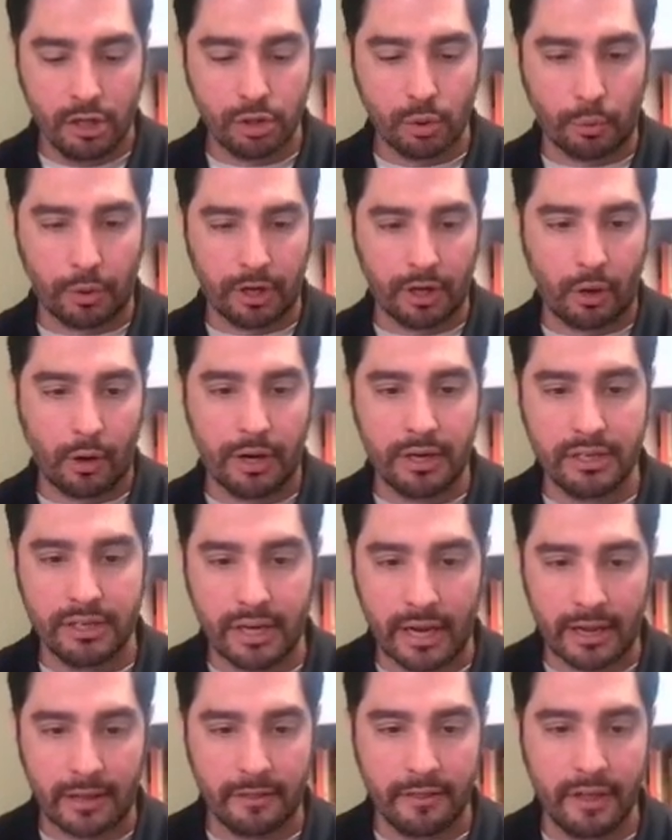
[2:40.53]
So we're going to go ahead and
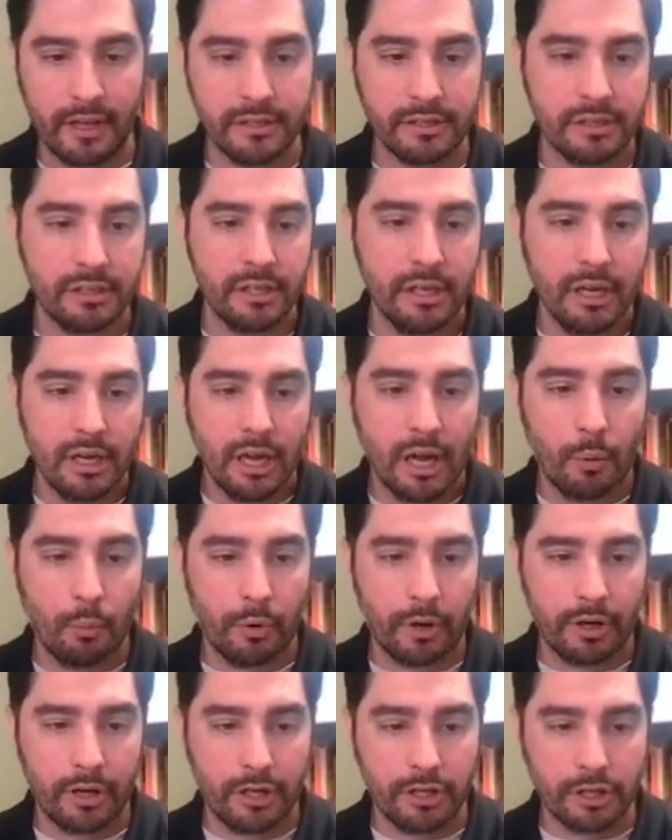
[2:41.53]
take this and
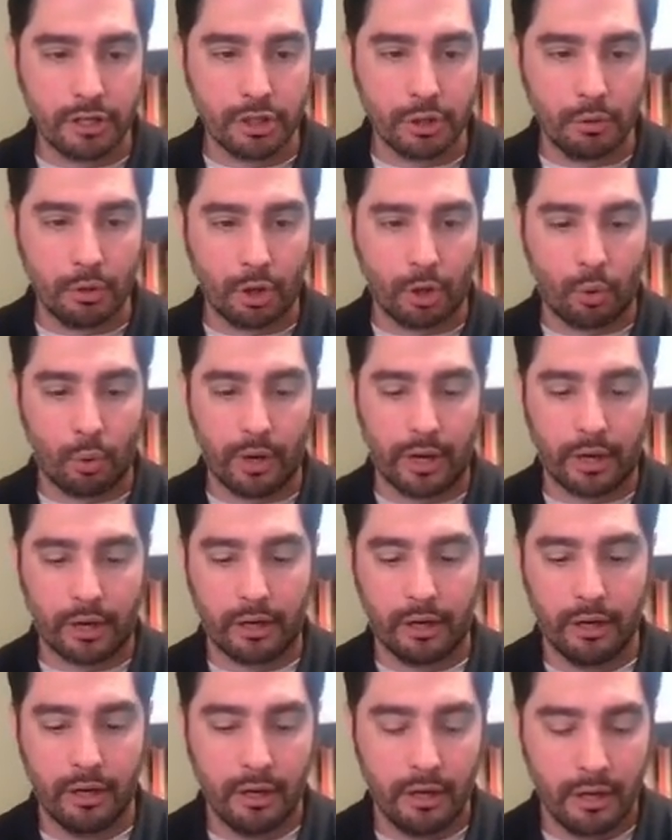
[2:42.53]
we're going to just do a
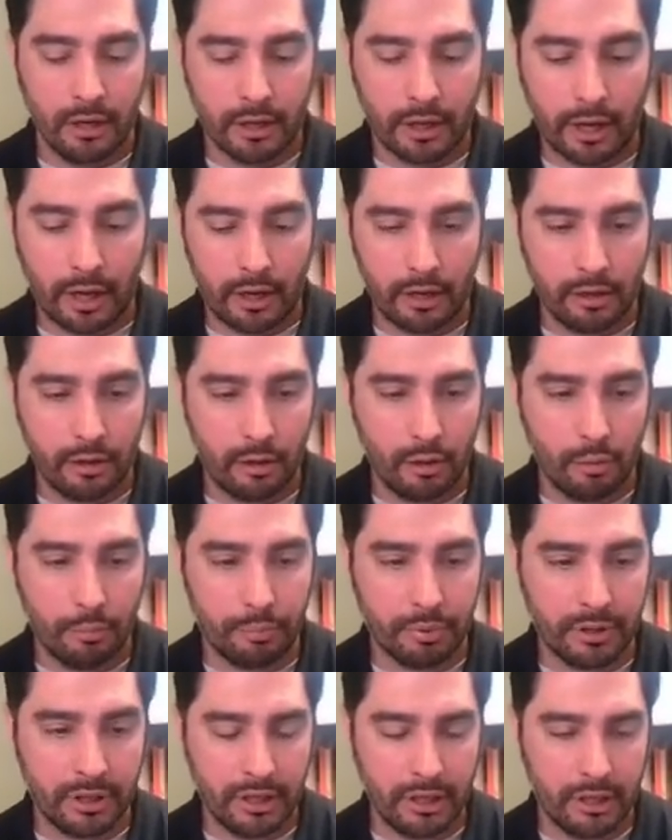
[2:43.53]
quick, can you
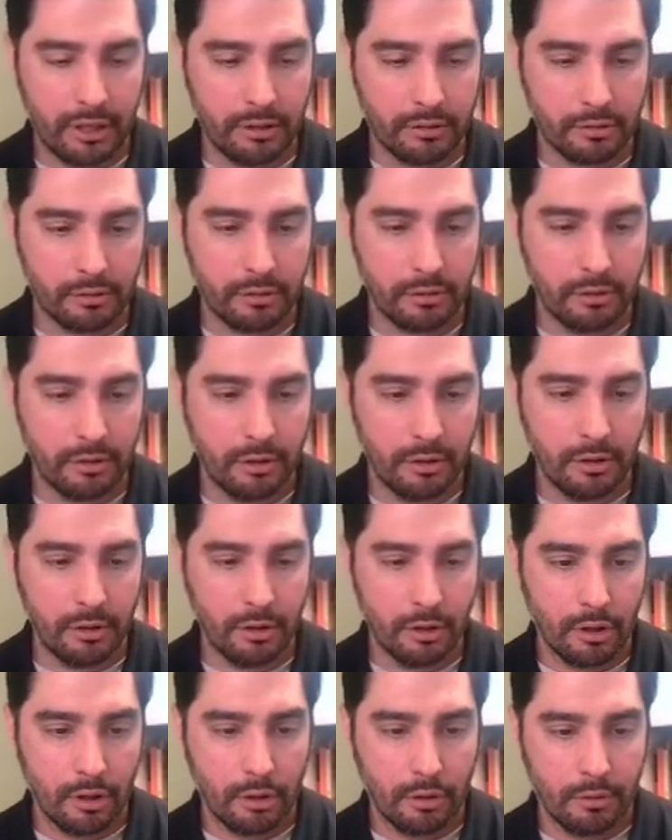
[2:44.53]
please
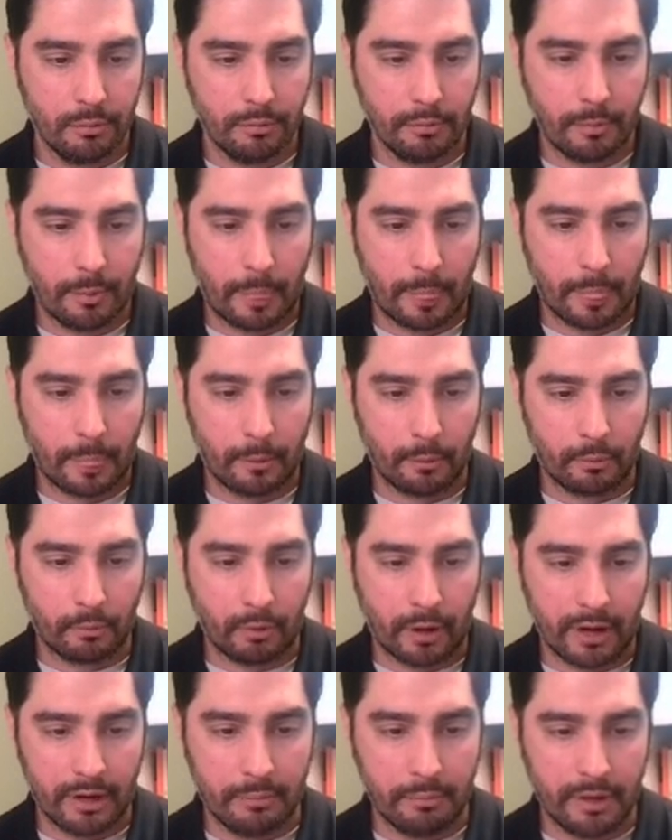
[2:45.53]

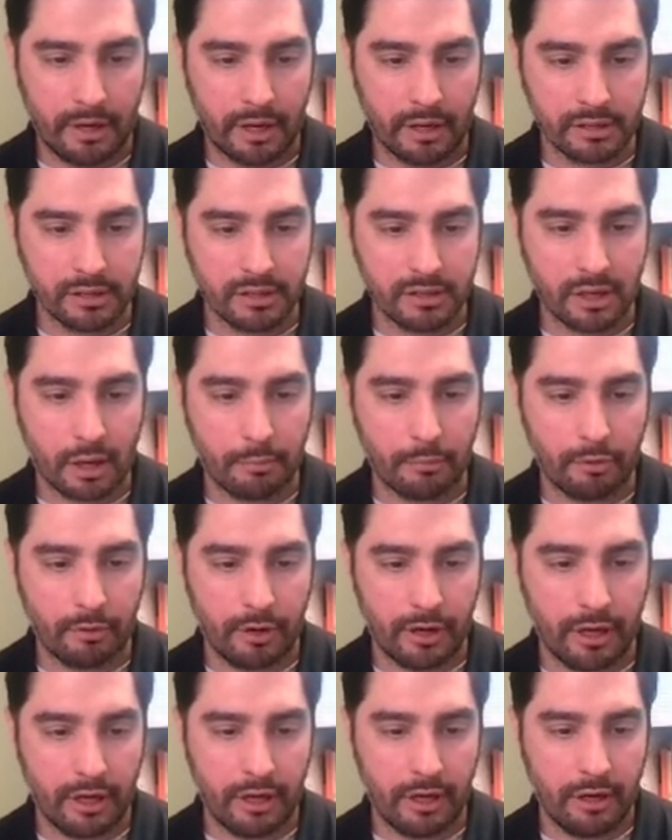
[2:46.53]
write me a
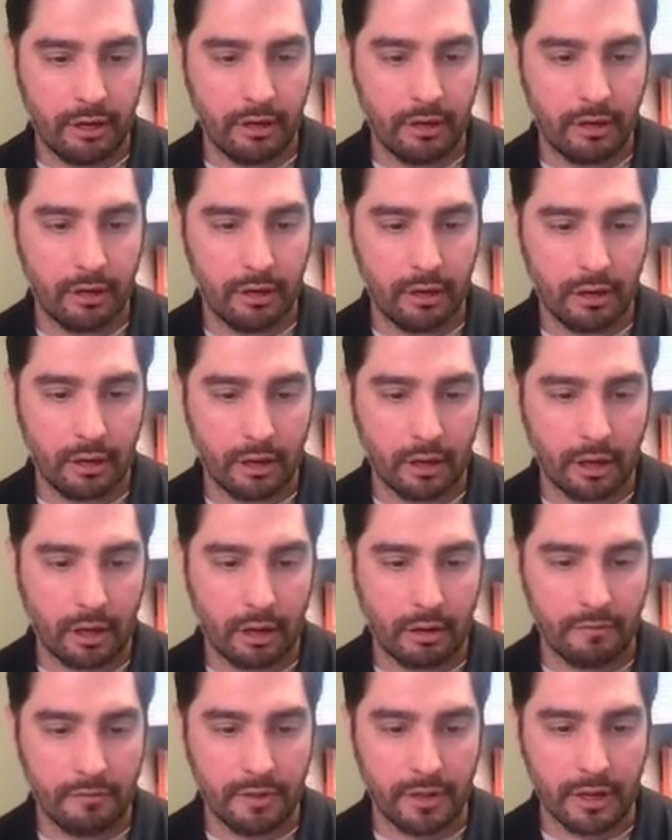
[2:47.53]
summary
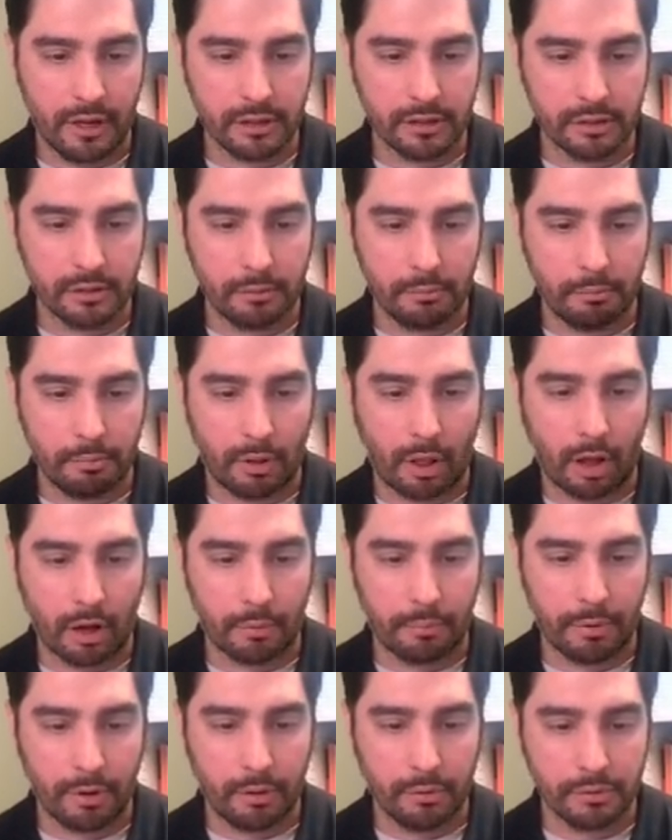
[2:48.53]
of this
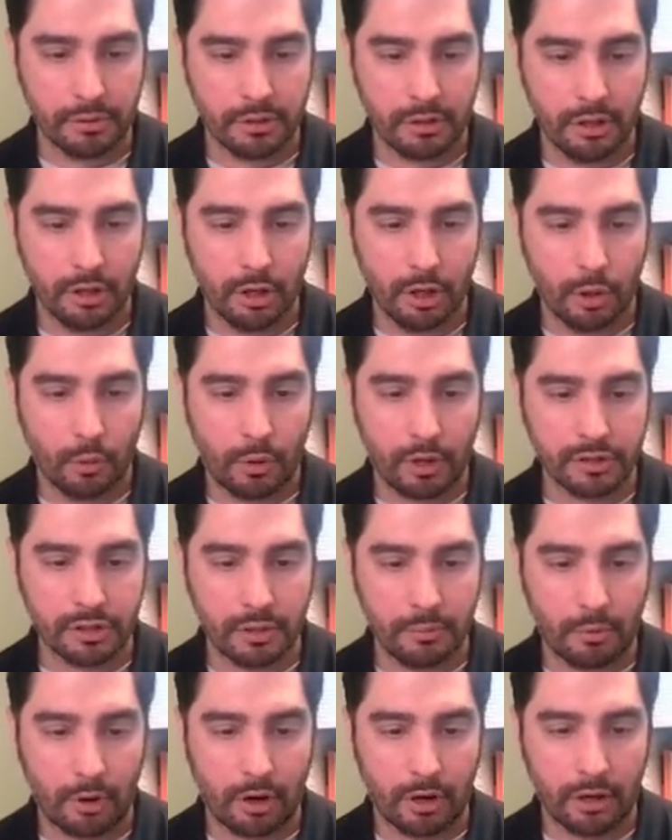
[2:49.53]
blog post?
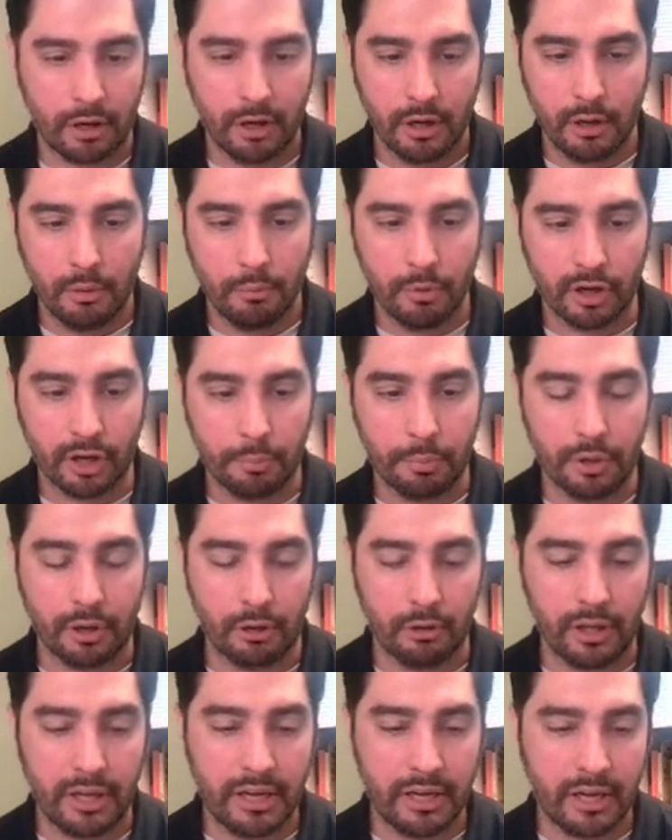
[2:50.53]
Question mark. We're going to put a
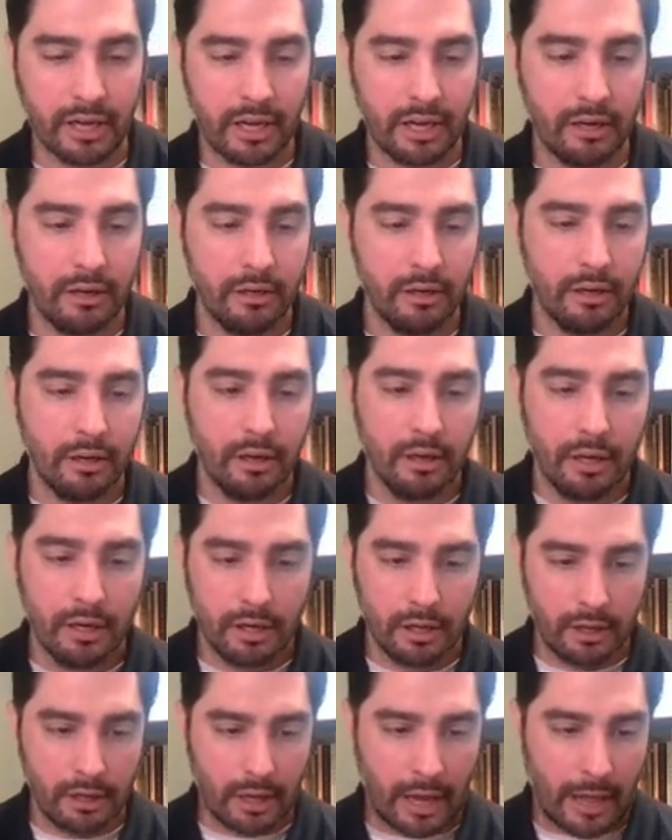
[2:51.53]
link in
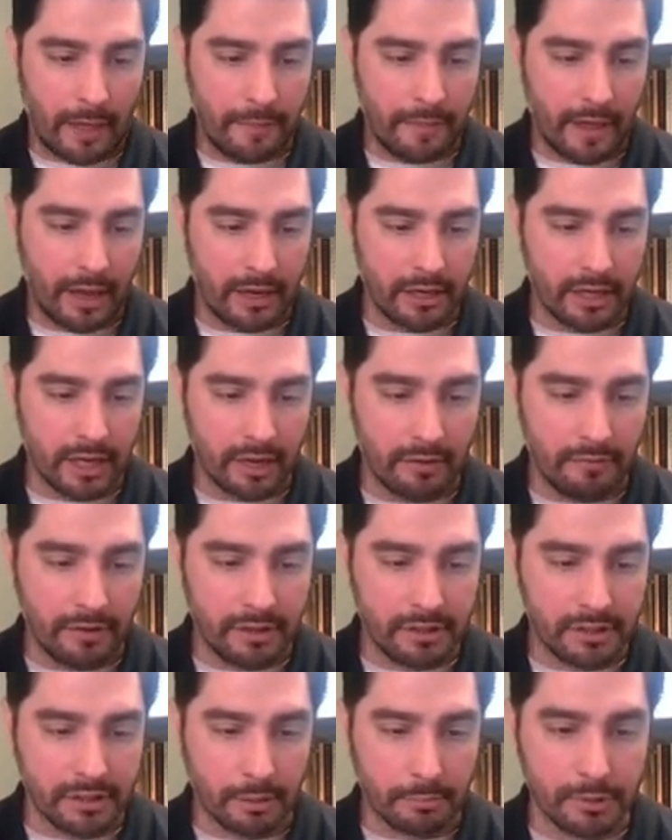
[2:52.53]
and then give
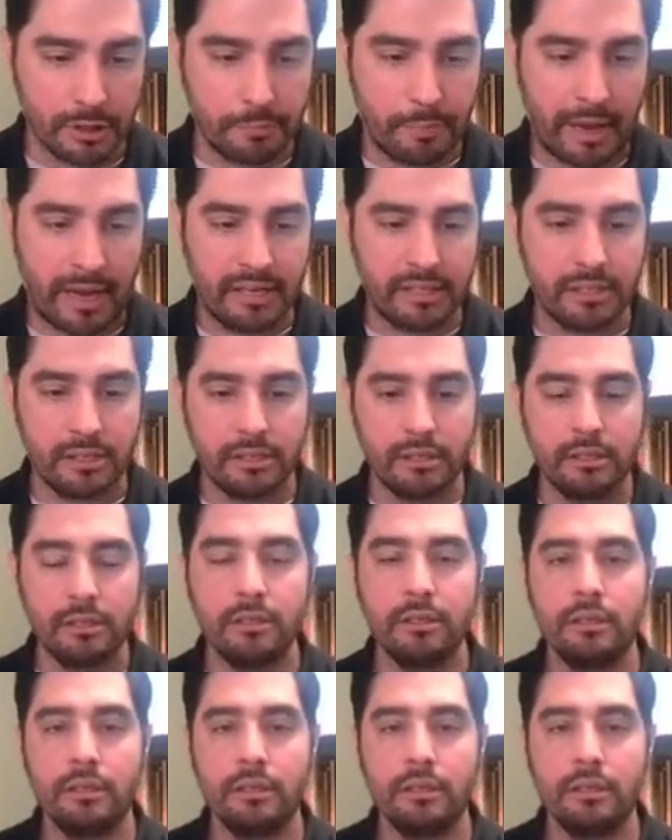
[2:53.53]
it some space.